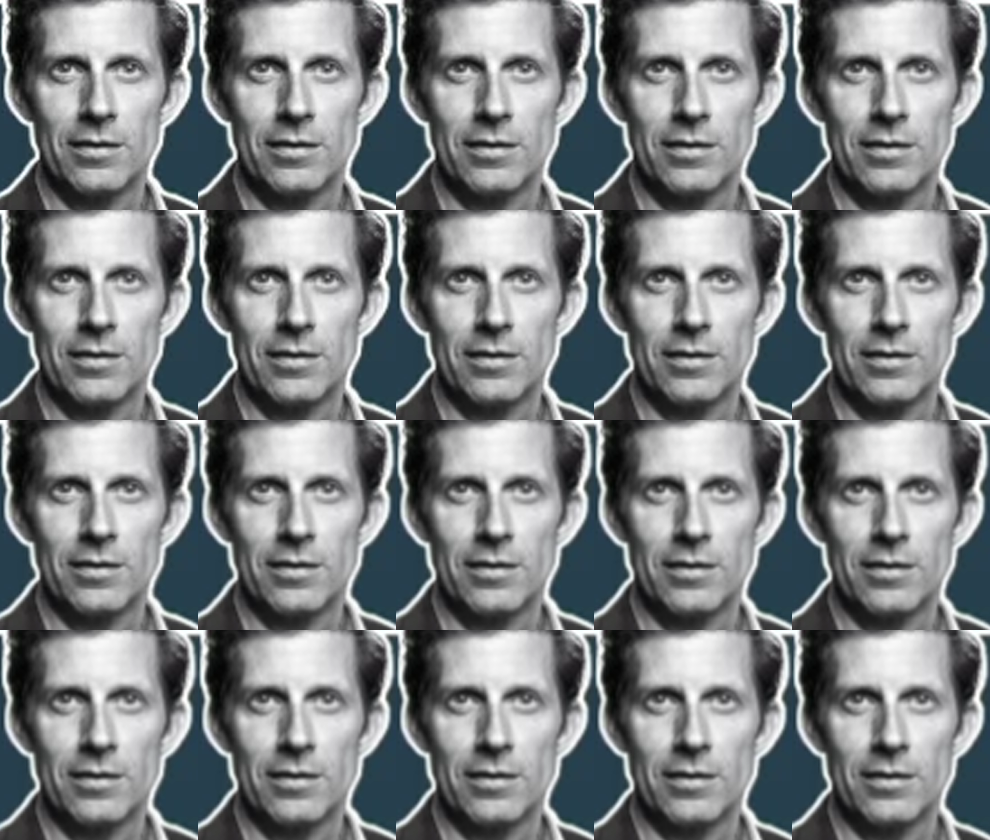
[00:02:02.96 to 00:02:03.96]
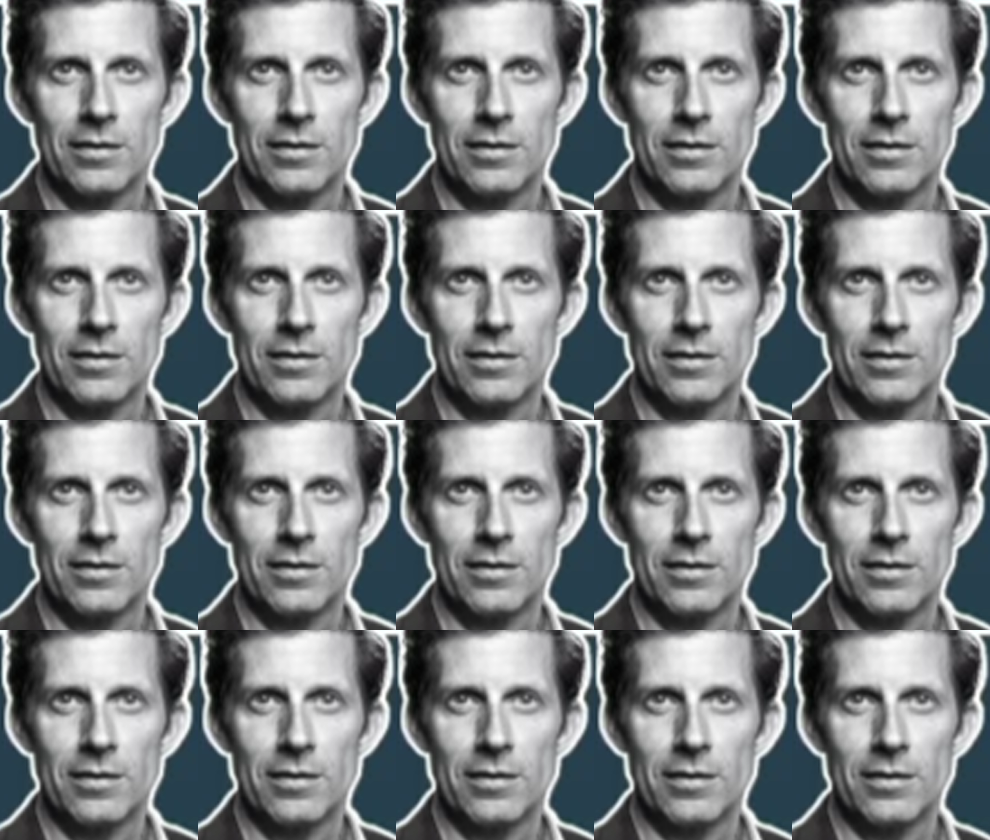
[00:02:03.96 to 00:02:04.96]

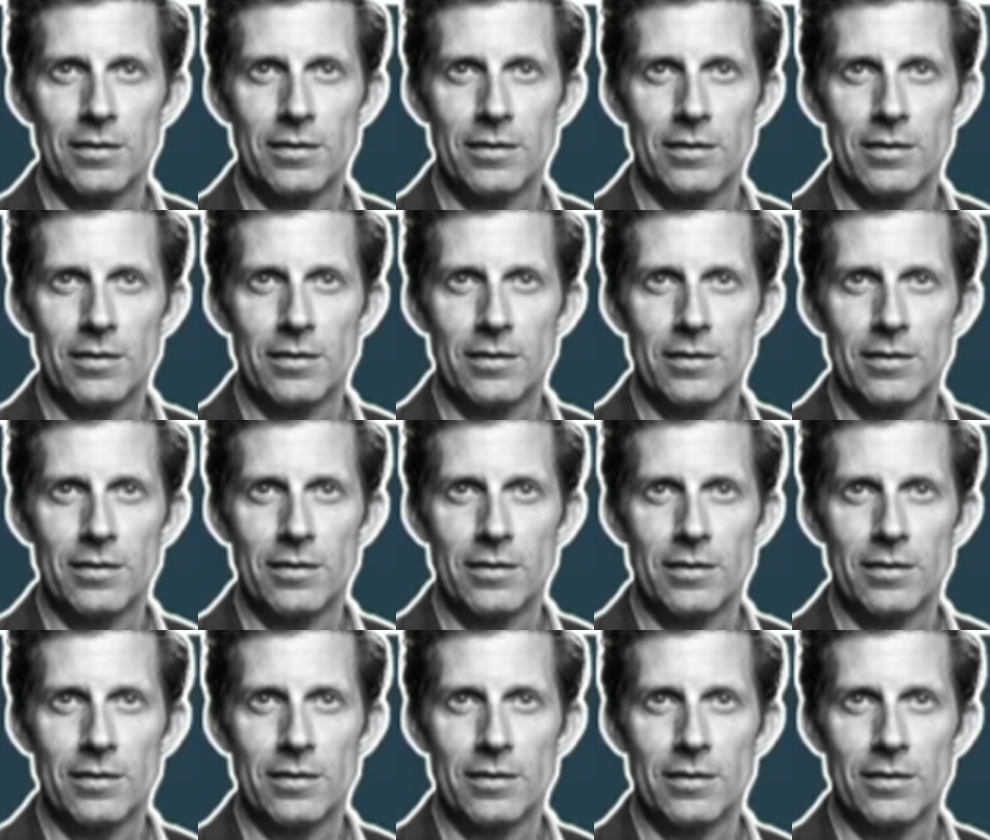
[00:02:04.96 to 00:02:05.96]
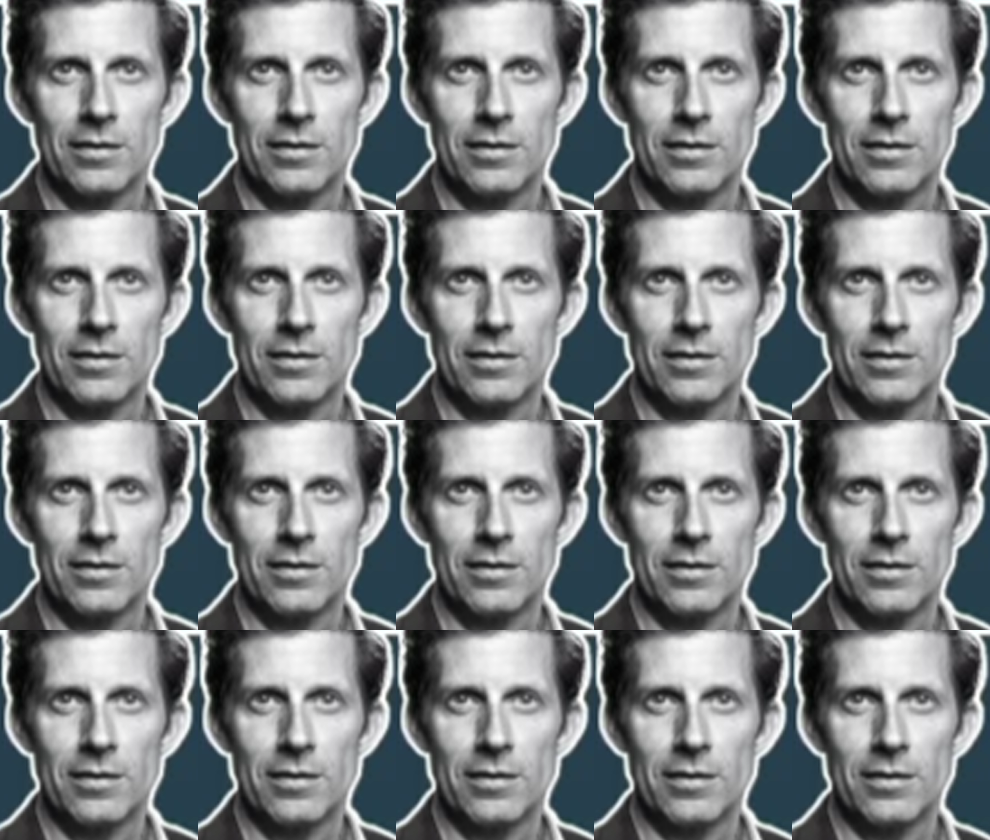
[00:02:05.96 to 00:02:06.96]

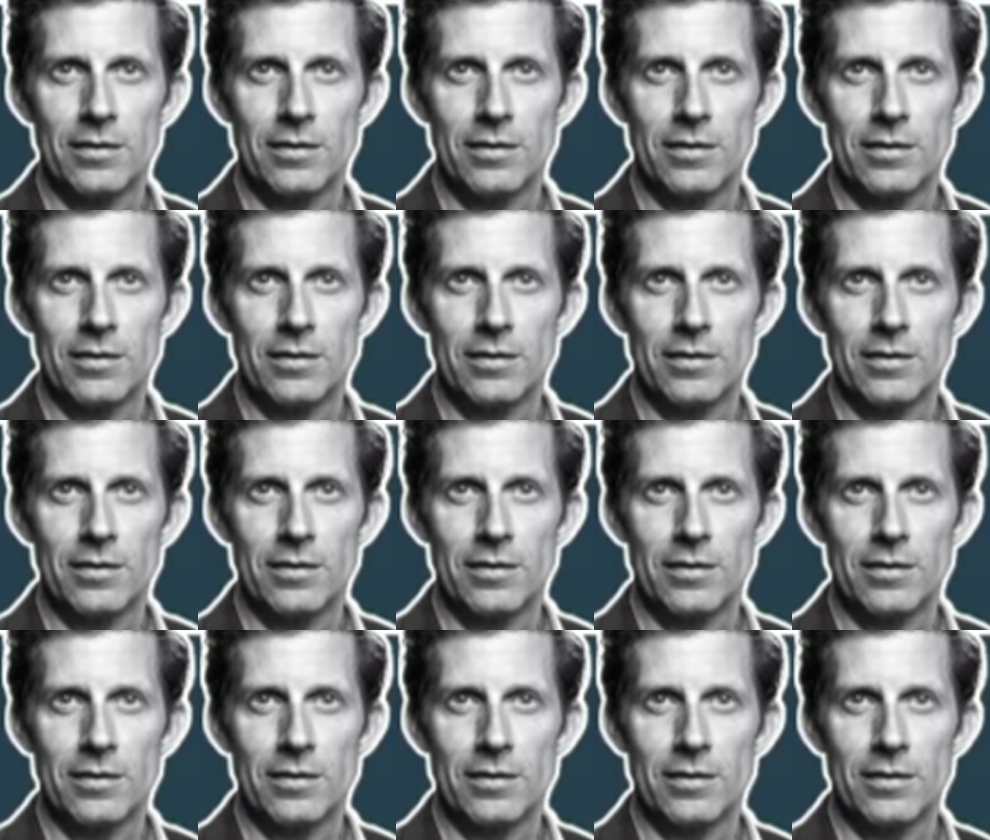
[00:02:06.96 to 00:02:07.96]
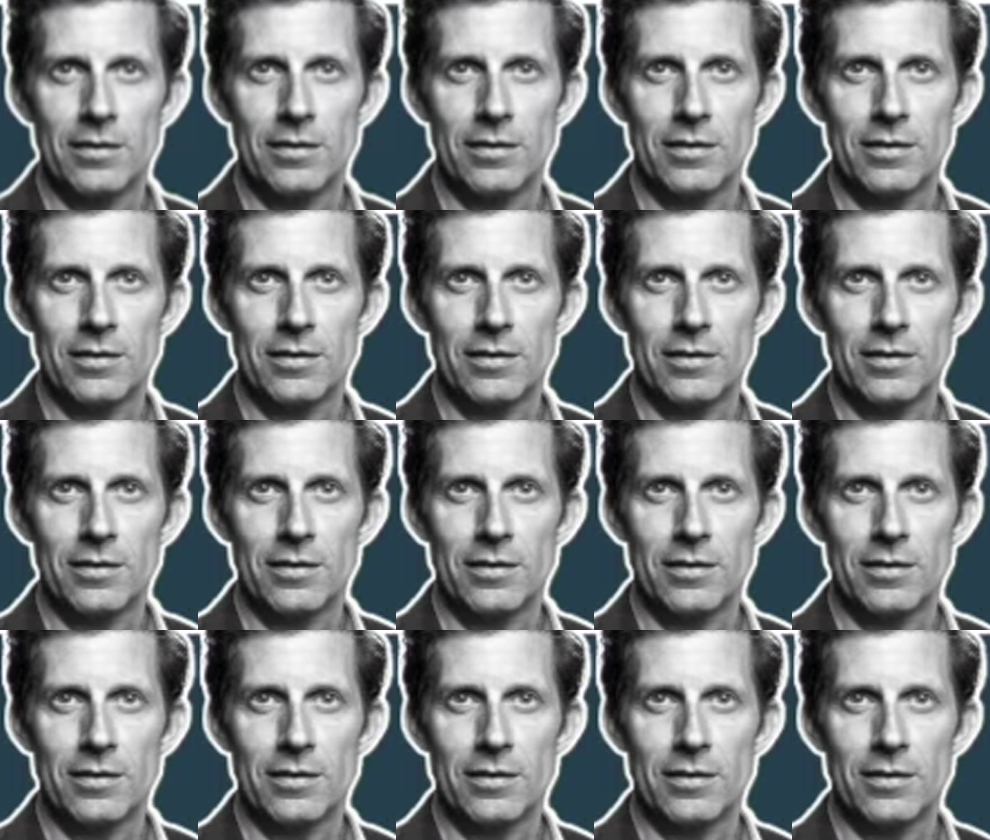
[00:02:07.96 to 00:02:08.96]

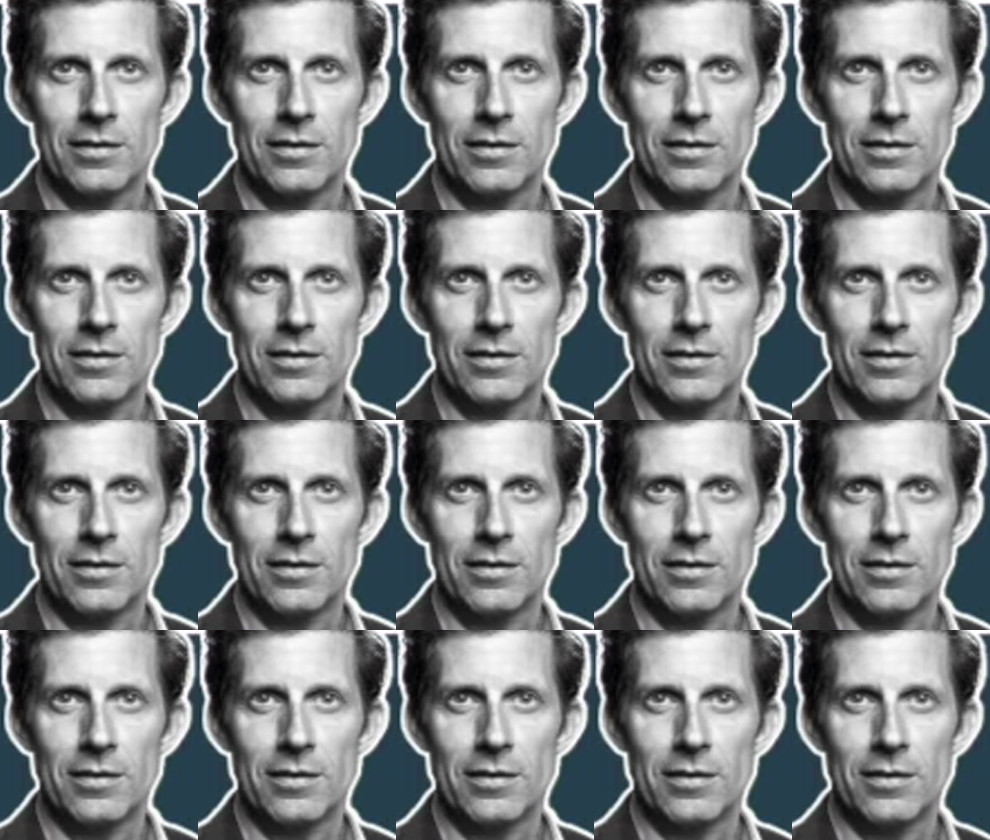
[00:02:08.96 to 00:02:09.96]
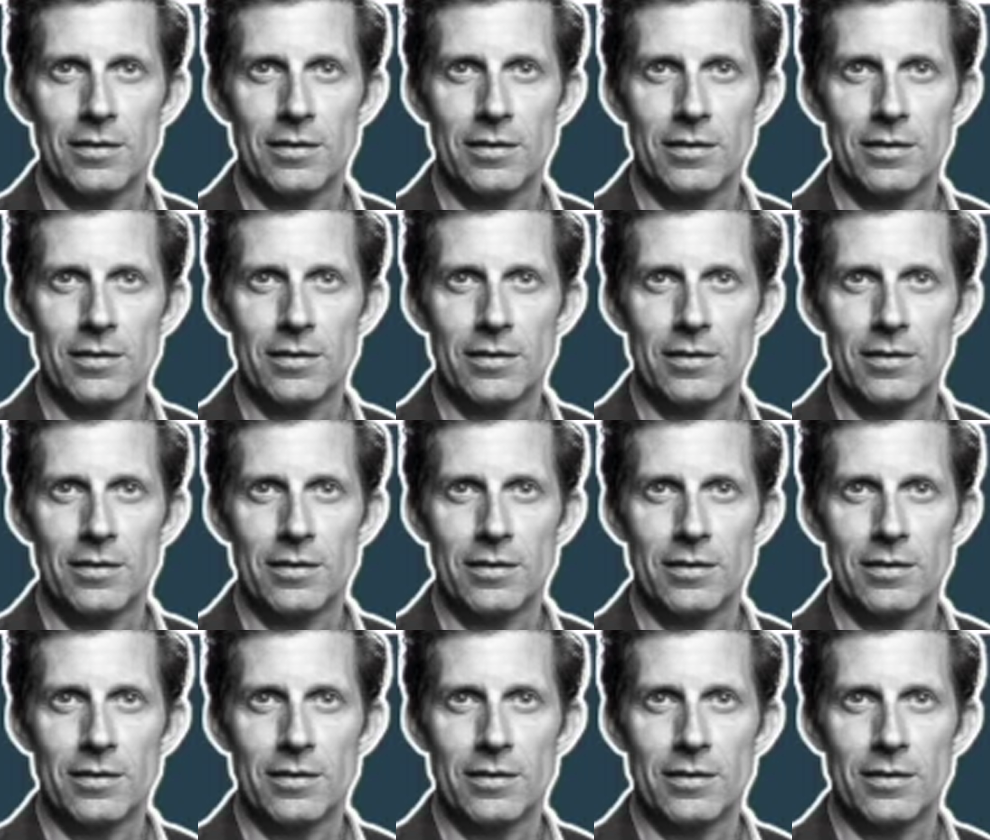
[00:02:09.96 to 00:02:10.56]
[no speech]